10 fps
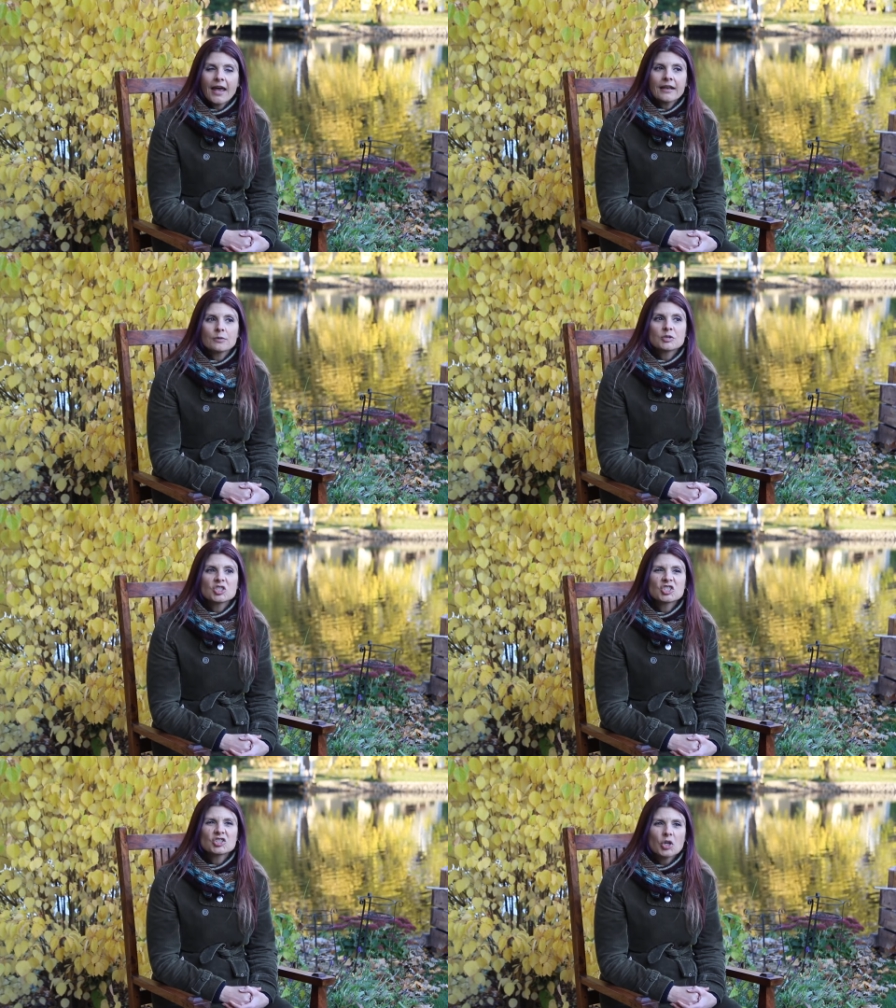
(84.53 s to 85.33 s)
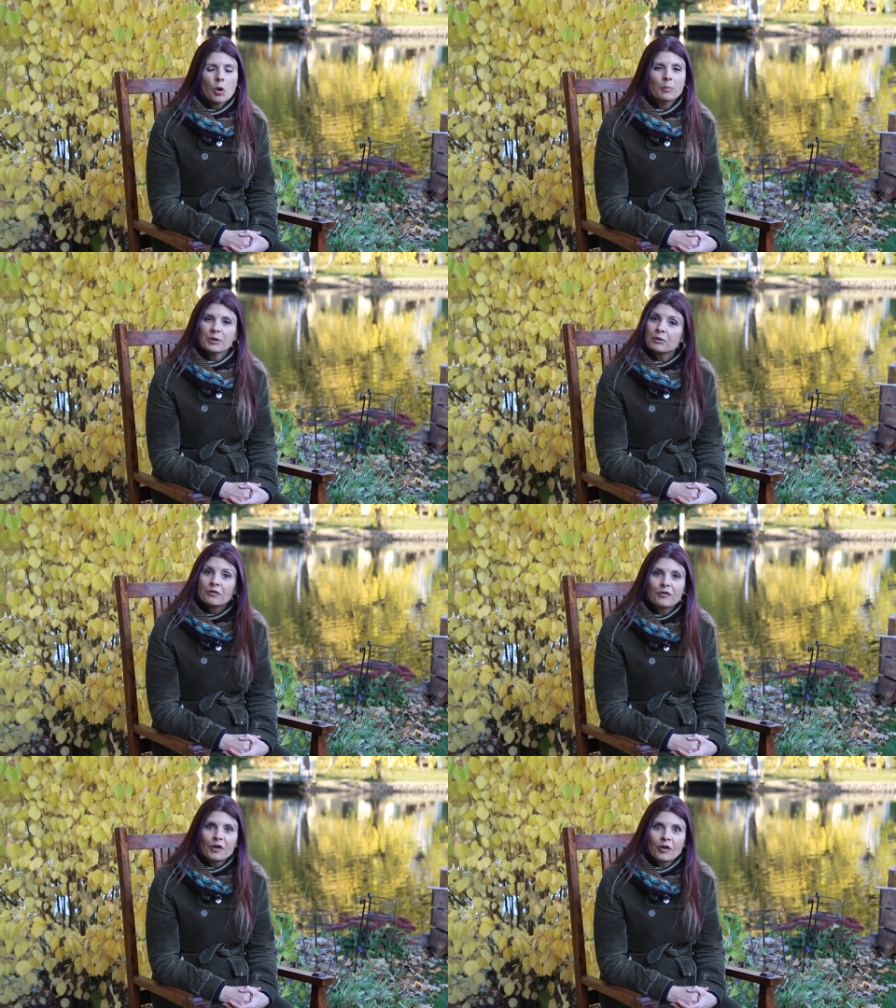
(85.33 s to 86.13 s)
And it was so
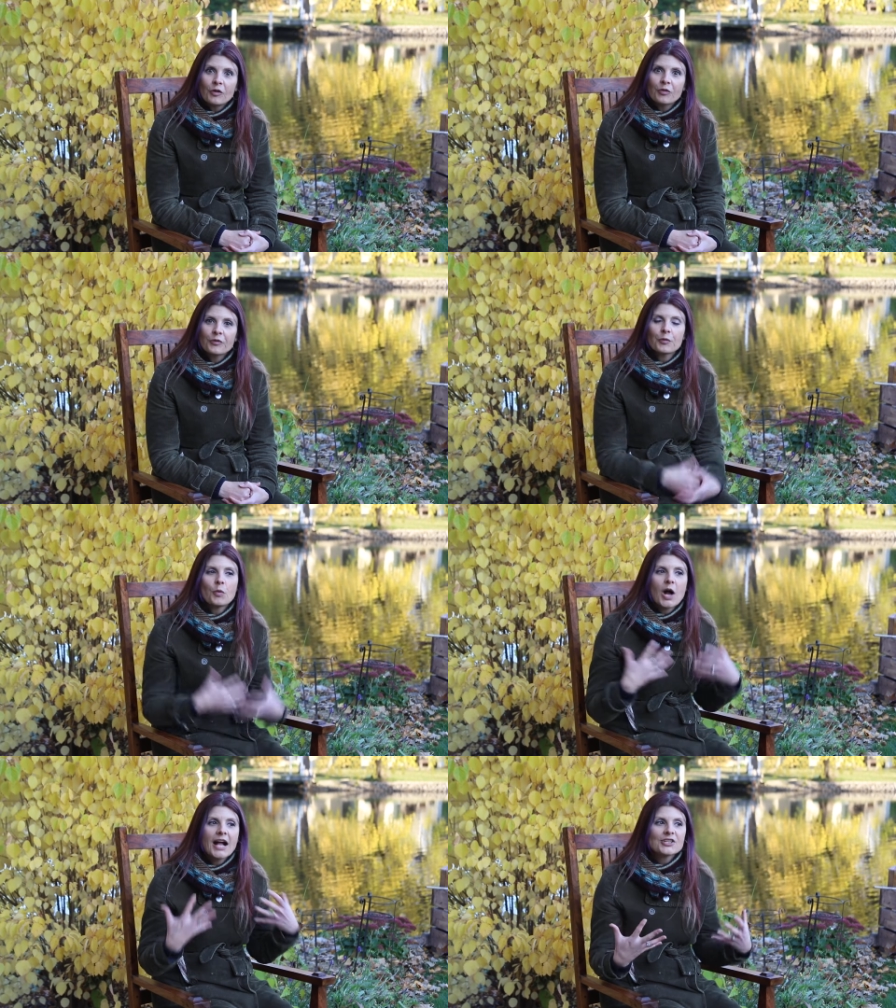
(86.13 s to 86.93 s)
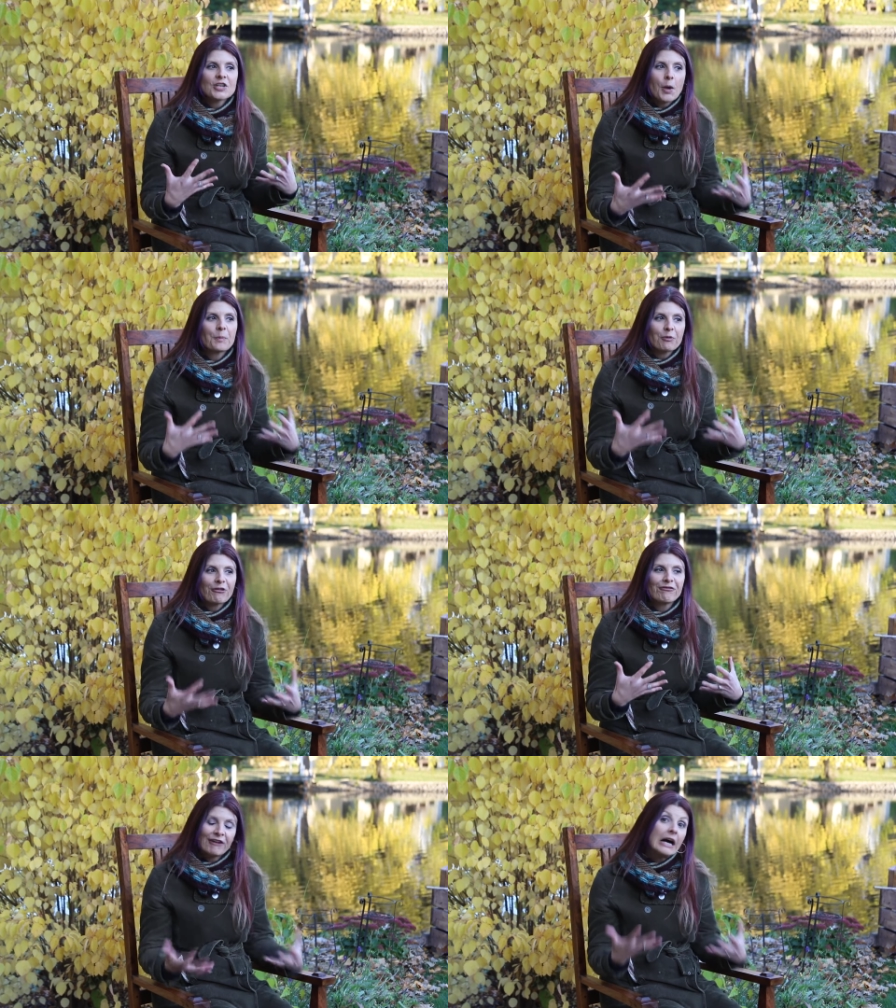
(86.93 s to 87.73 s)
beautiful to watch how
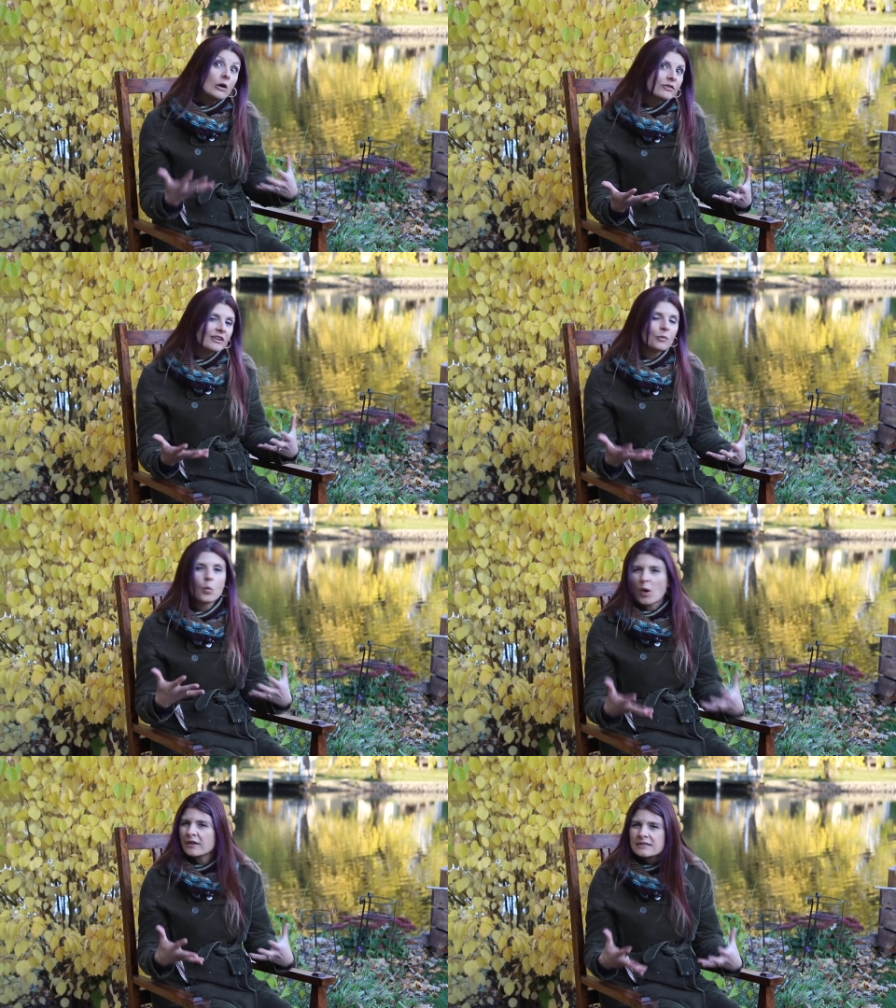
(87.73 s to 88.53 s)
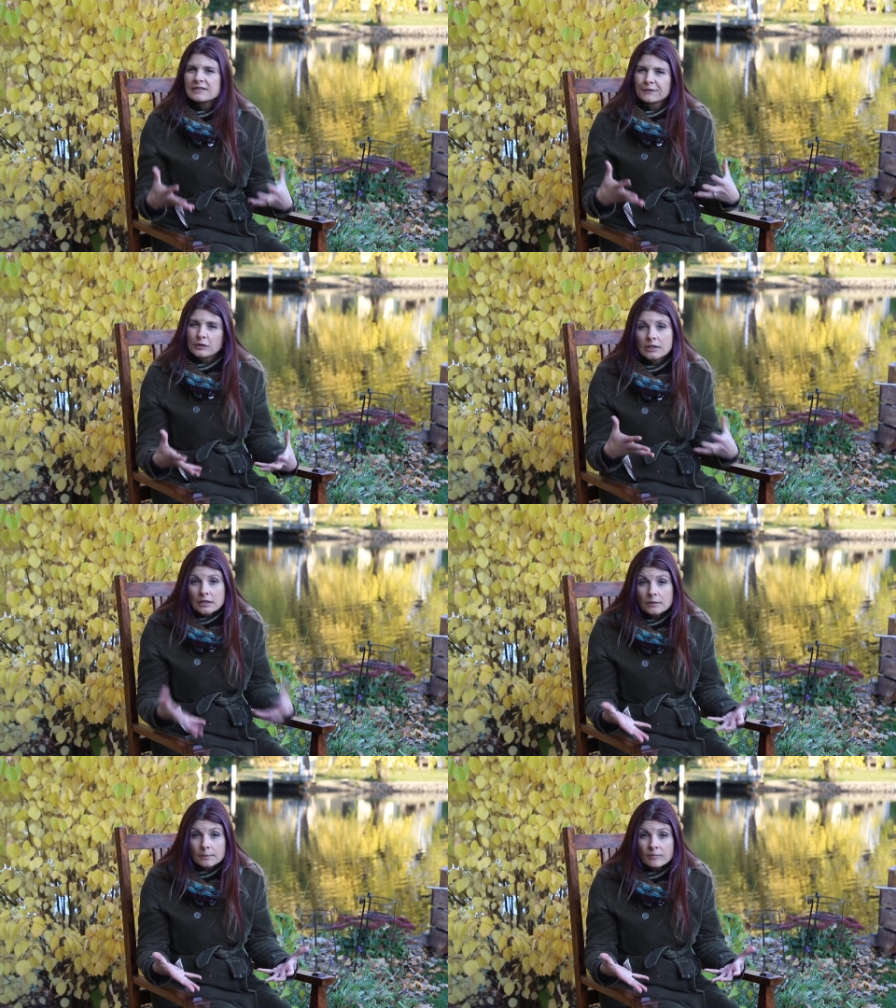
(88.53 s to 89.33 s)
profound it was for
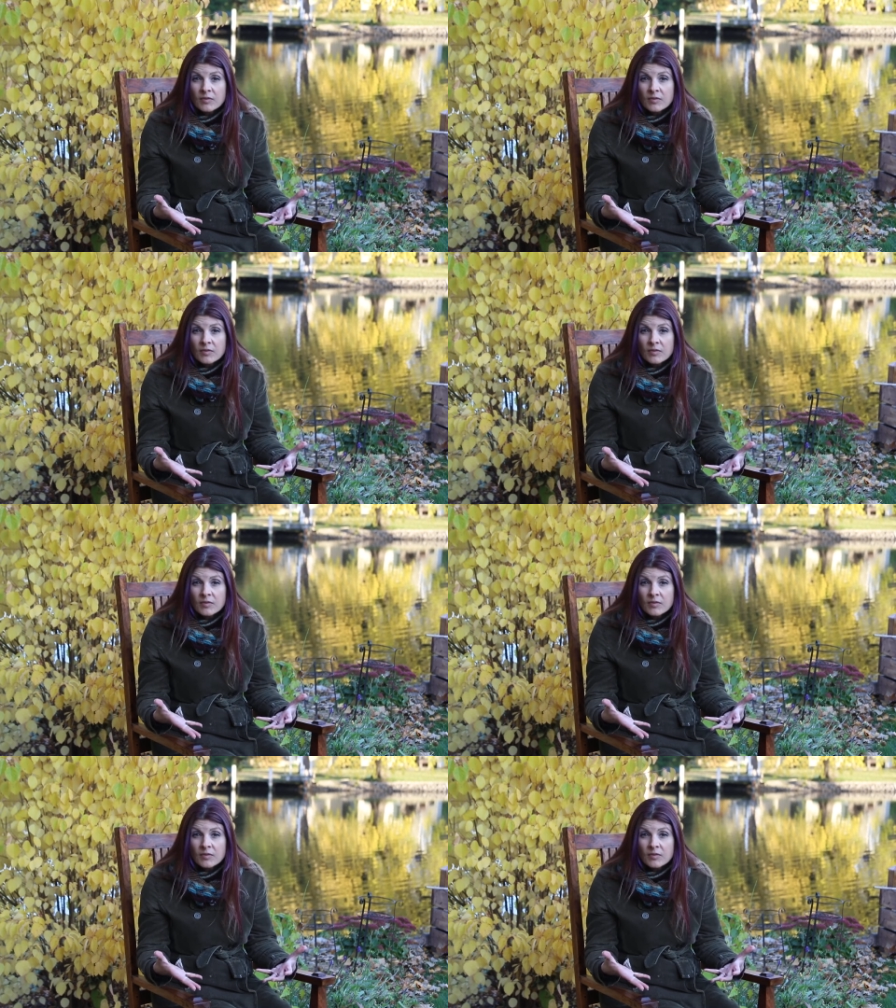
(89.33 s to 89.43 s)
him